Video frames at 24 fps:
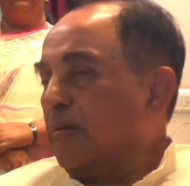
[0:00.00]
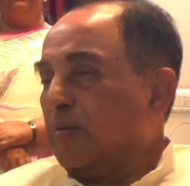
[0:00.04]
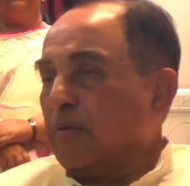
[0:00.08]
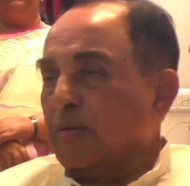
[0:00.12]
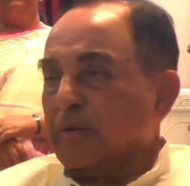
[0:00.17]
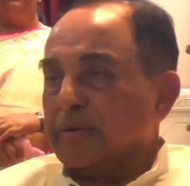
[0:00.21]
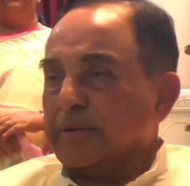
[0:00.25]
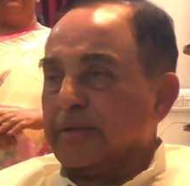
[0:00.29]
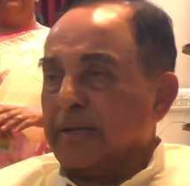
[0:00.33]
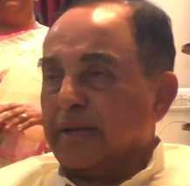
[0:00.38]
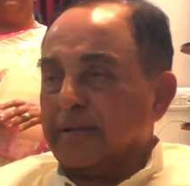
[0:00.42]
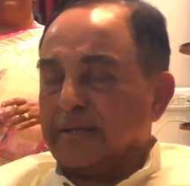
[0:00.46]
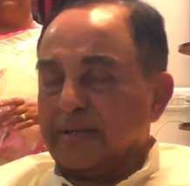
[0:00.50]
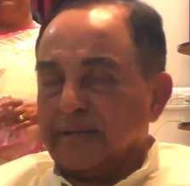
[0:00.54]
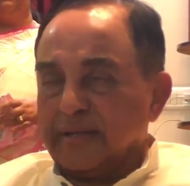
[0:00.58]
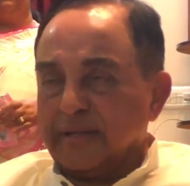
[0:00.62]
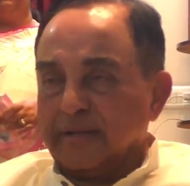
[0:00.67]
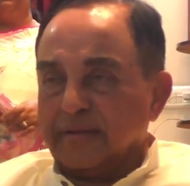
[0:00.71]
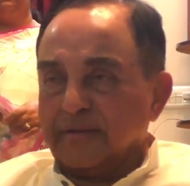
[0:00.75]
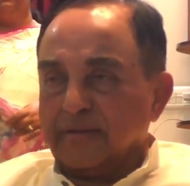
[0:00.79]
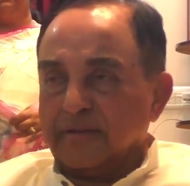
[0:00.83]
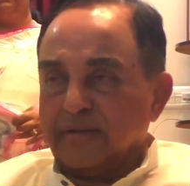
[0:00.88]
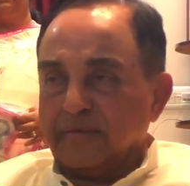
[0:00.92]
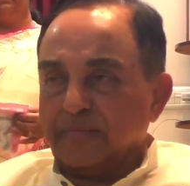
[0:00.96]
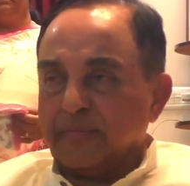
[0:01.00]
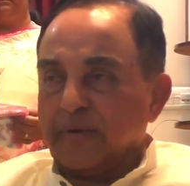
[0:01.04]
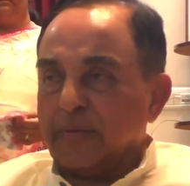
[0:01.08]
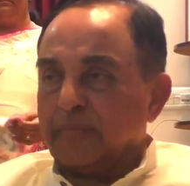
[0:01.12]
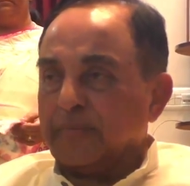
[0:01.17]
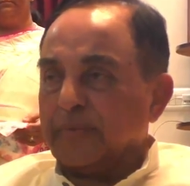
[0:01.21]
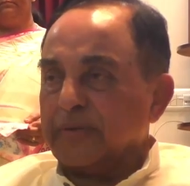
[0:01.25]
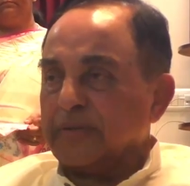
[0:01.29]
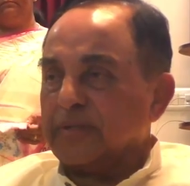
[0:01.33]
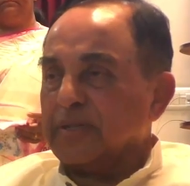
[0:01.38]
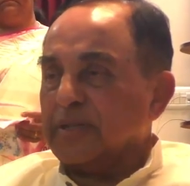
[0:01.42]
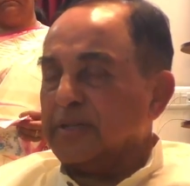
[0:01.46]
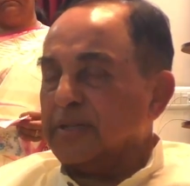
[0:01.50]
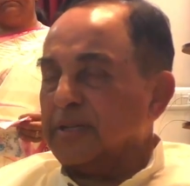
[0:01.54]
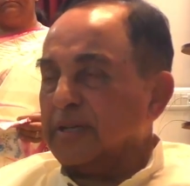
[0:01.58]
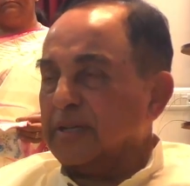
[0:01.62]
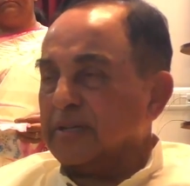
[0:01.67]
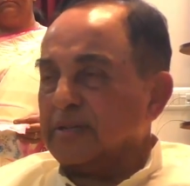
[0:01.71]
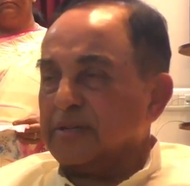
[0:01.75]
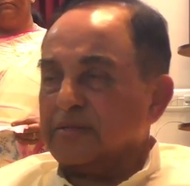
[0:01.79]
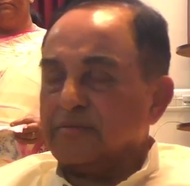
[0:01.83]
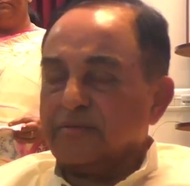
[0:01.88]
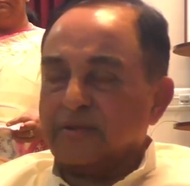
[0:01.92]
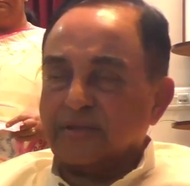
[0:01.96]
Or that uh, pompous
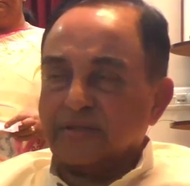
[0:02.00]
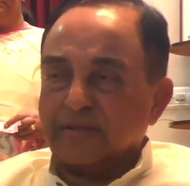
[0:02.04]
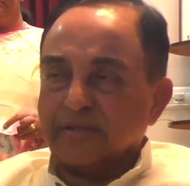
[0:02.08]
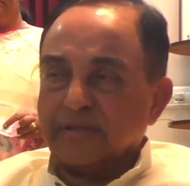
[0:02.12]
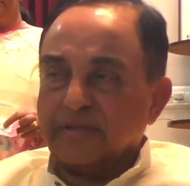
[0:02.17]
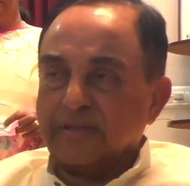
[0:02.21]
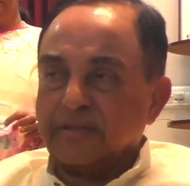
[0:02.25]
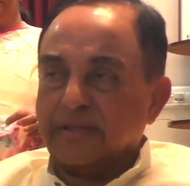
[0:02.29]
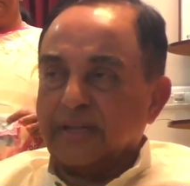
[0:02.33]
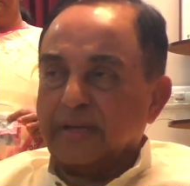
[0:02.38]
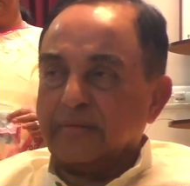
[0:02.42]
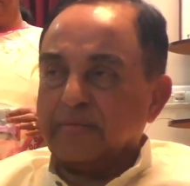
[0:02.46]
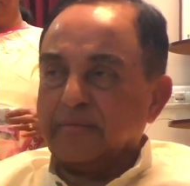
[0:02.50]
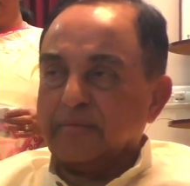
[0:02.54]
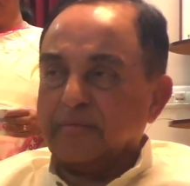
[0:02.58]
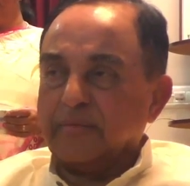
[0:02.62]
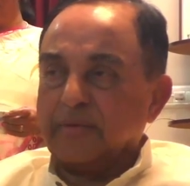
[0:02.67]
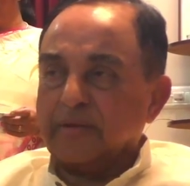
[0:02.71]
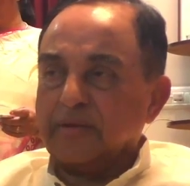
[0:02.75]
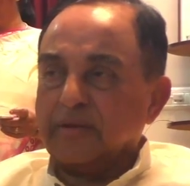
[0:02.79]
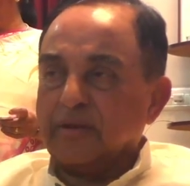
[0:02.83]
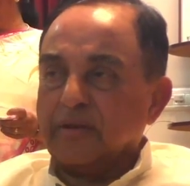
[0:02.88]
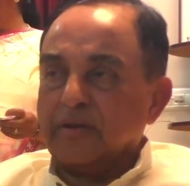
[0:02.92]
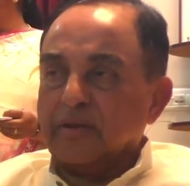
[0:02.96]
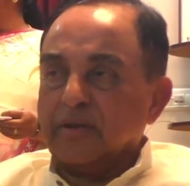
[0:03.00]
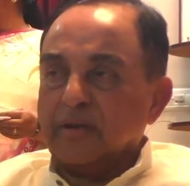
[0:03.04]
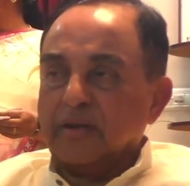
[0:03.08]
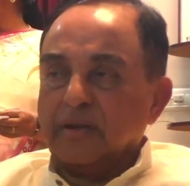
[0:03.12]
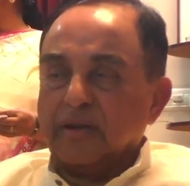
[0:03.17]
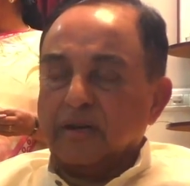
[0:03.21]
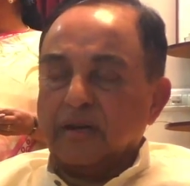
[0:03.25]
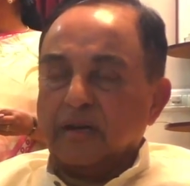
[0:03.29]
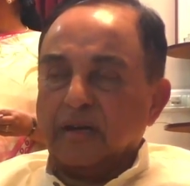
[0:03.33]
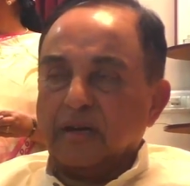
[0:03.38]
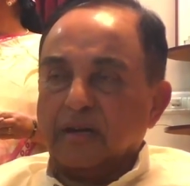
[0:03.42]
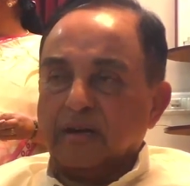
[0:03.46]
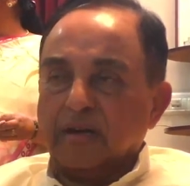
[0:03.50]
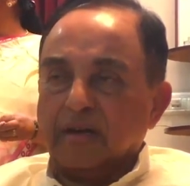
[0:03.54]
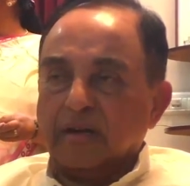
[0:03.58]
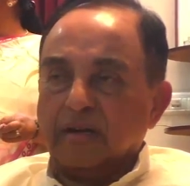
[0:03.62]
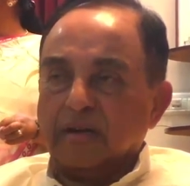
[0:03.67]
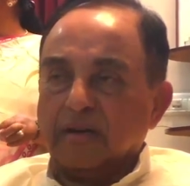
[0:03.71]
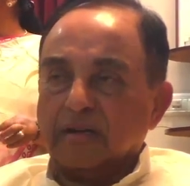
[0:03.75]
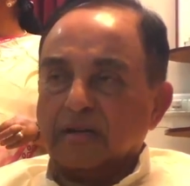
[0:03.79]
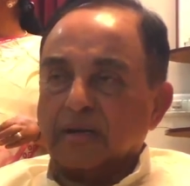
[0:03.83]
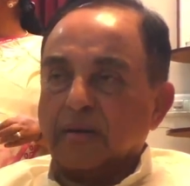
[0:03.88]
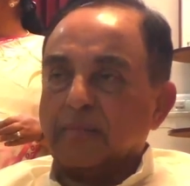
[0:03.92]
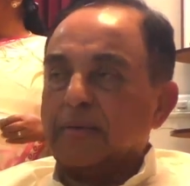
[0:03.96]
idiot, what is his name,
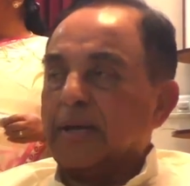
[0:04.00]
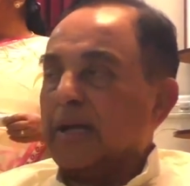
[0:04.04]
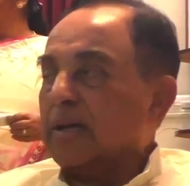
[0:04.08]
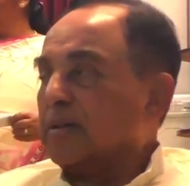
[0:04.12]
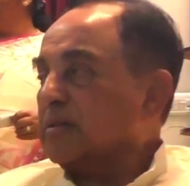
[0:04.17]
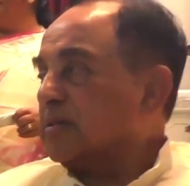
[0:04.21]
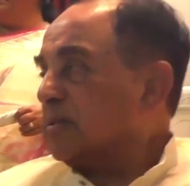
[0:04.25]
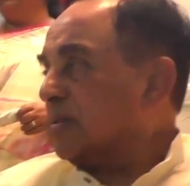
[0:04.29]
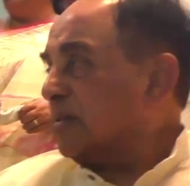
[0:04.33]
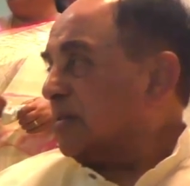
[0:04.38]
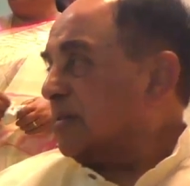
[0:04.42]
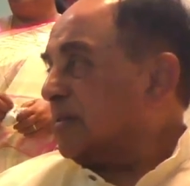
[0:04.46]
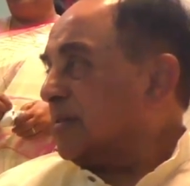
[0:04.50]
uh, Kamal Hassan.